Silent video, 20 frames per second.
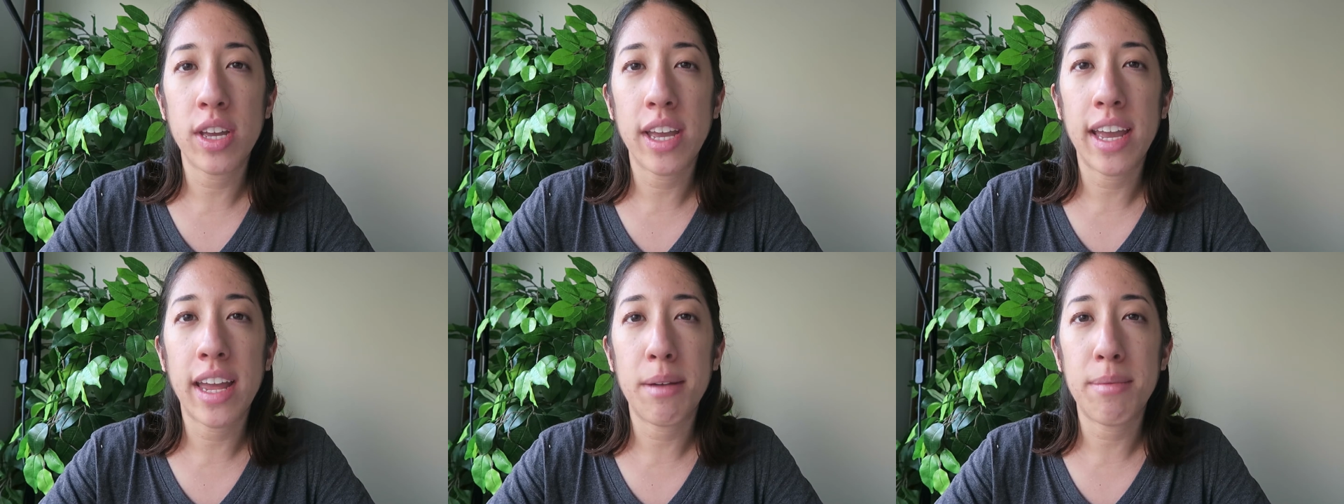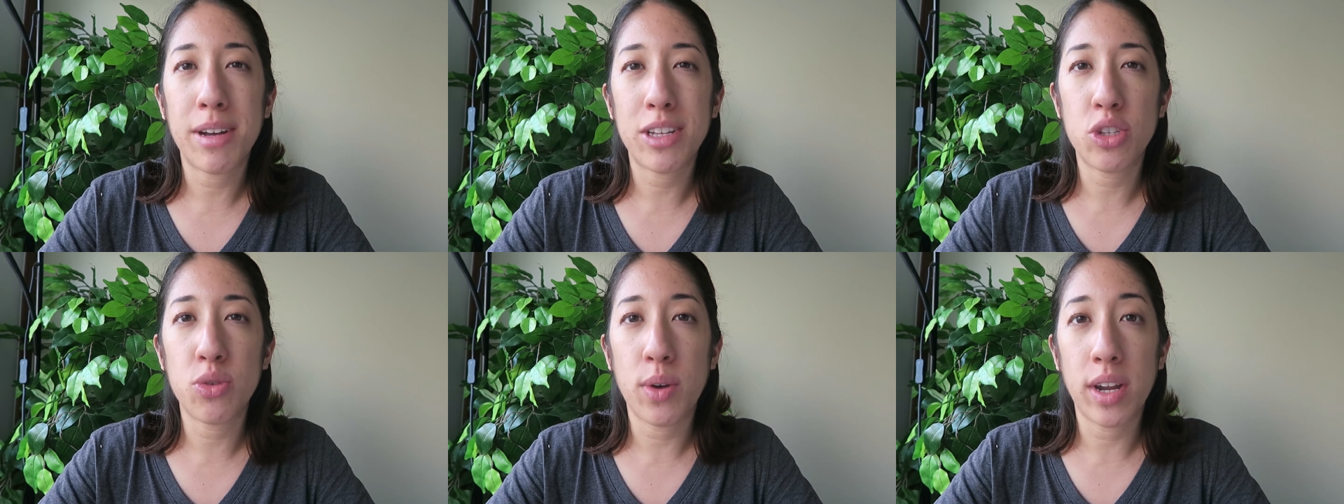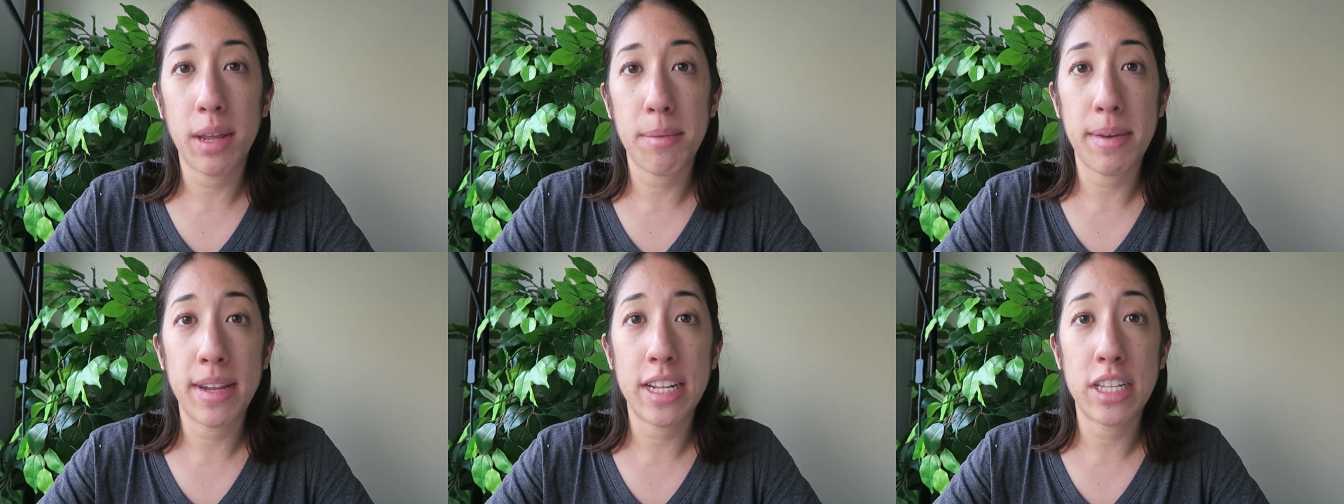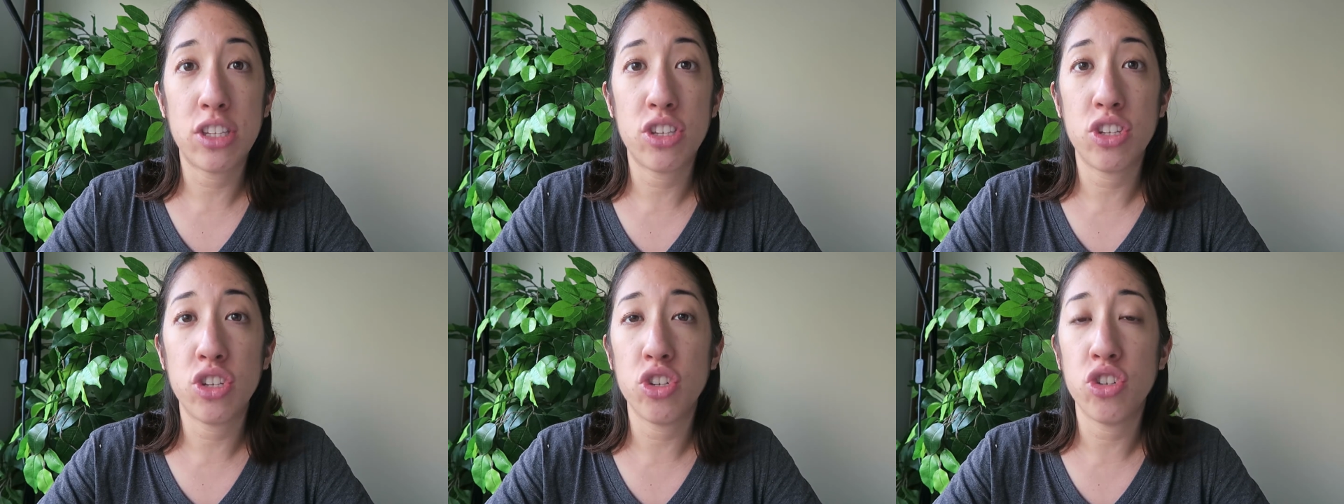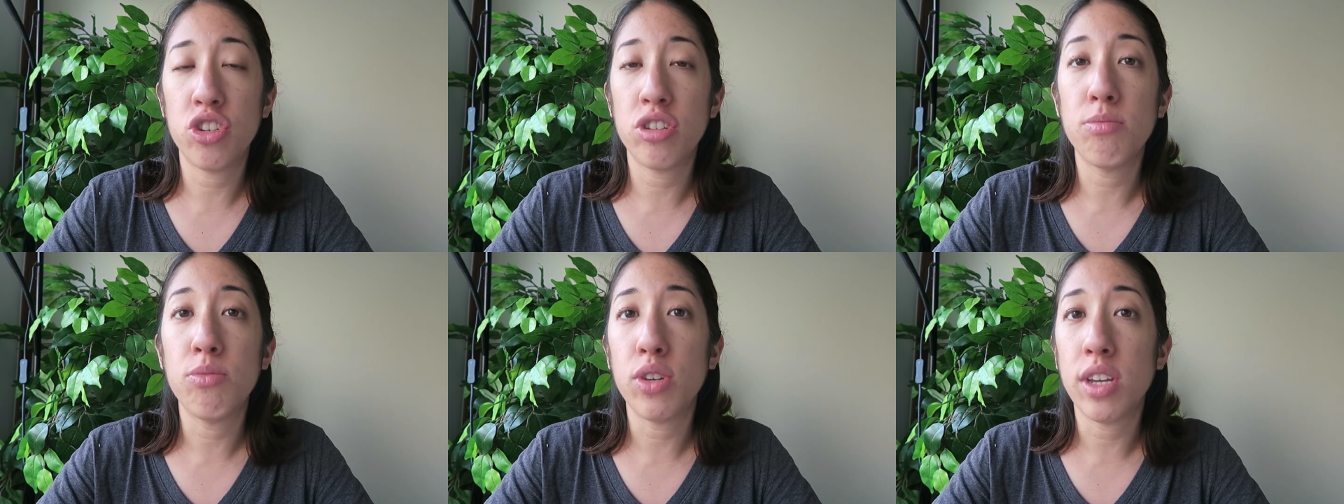and about 20 minutes to
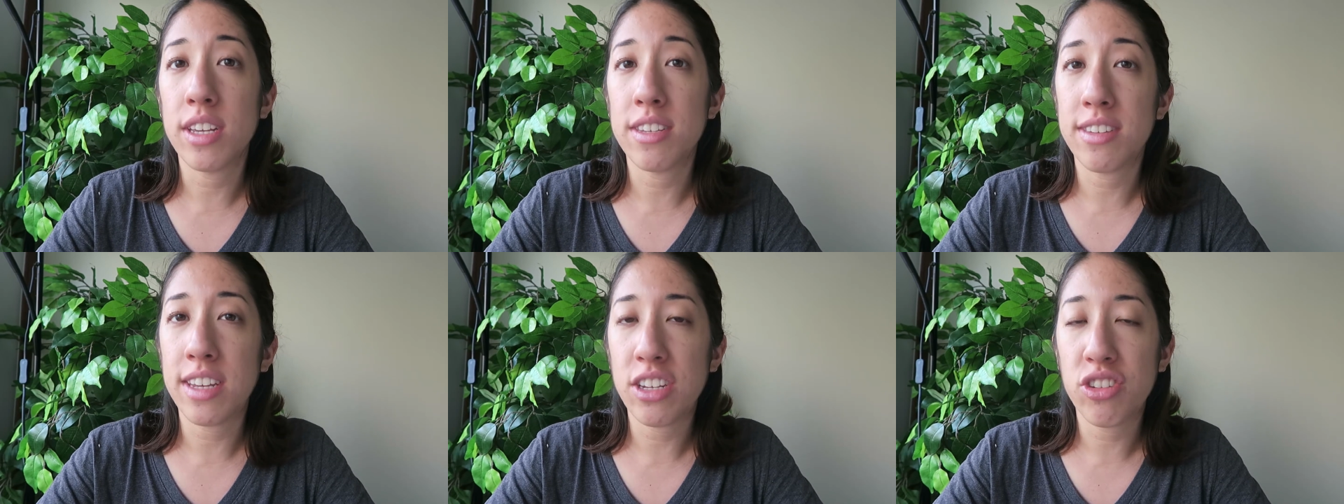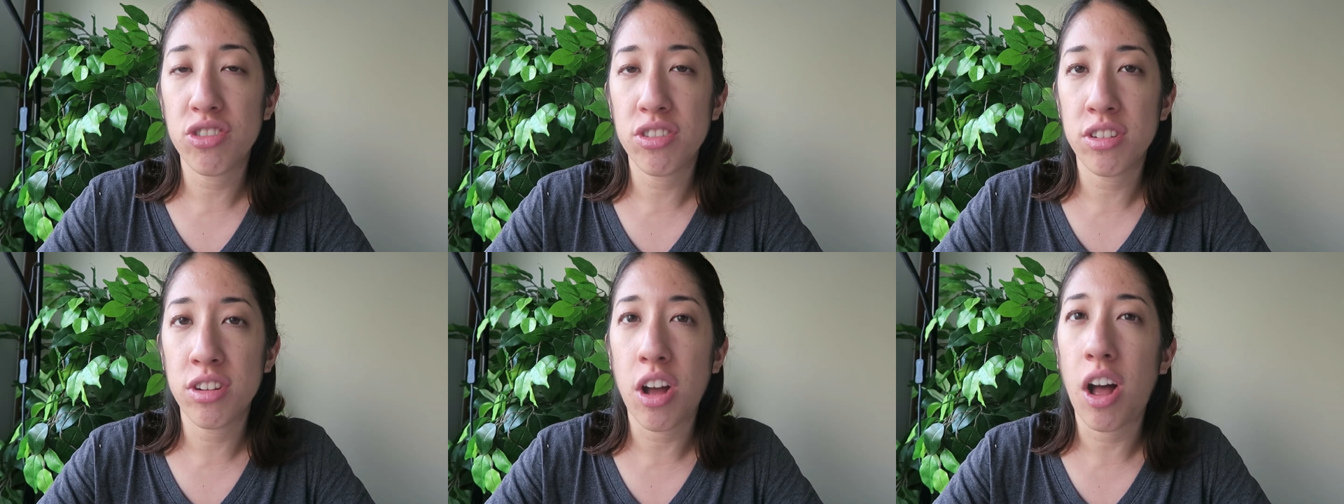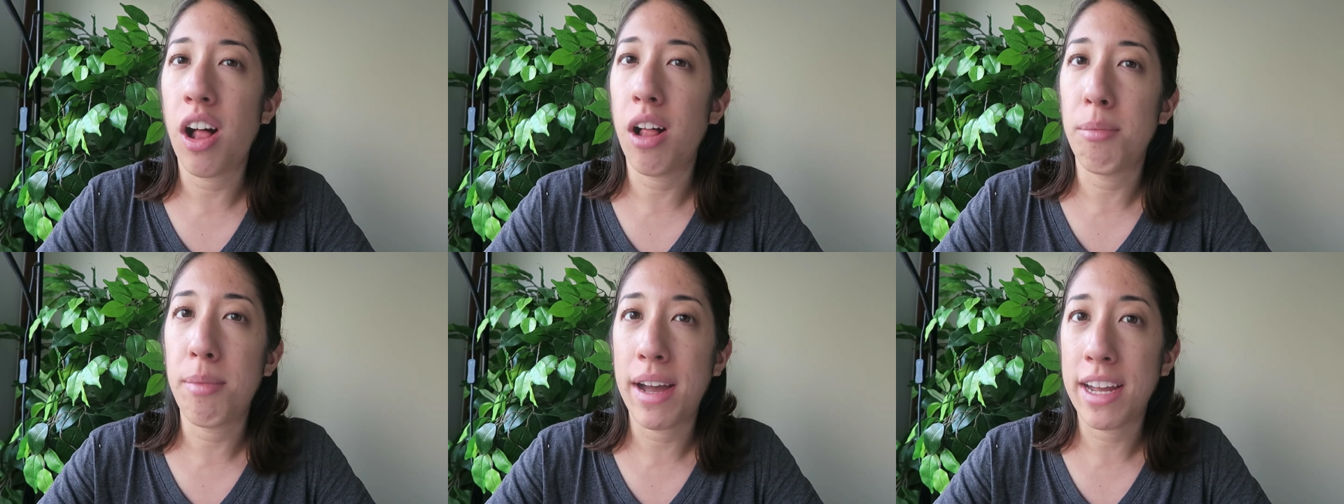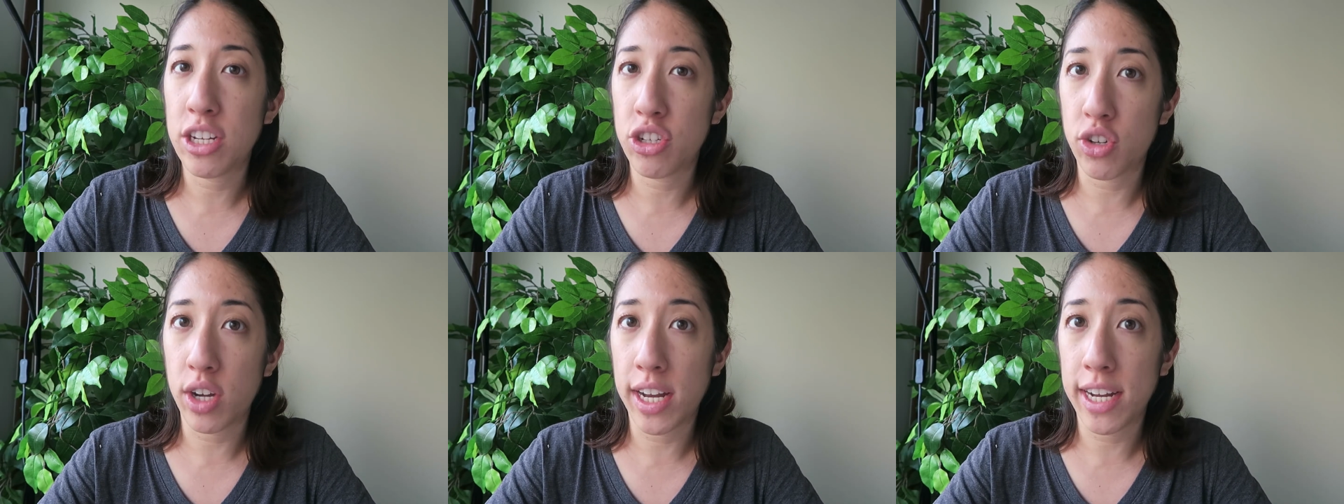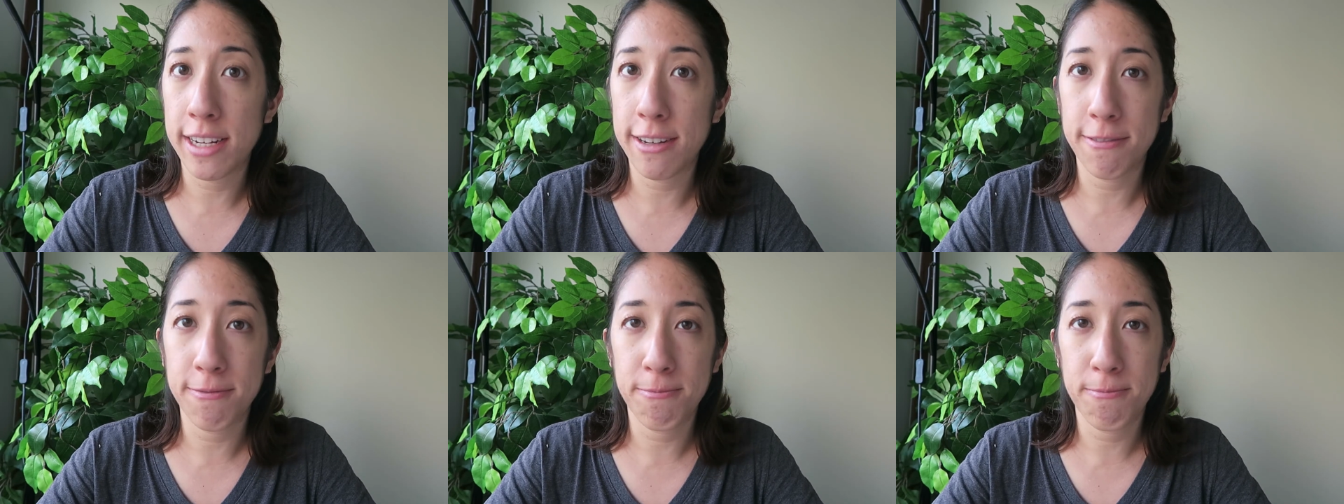Shibuya Station, all by
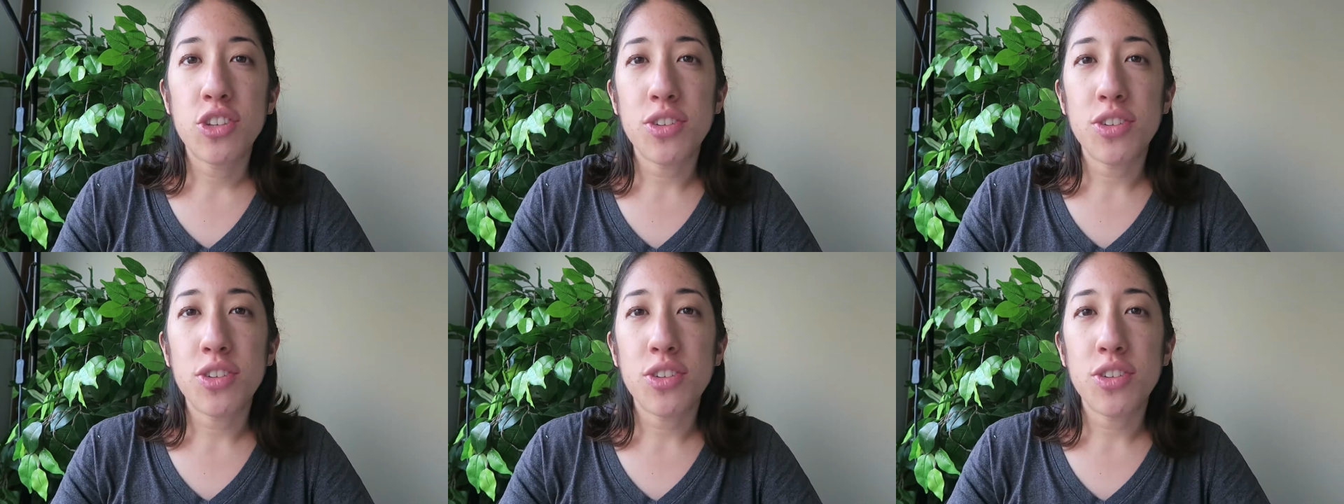train.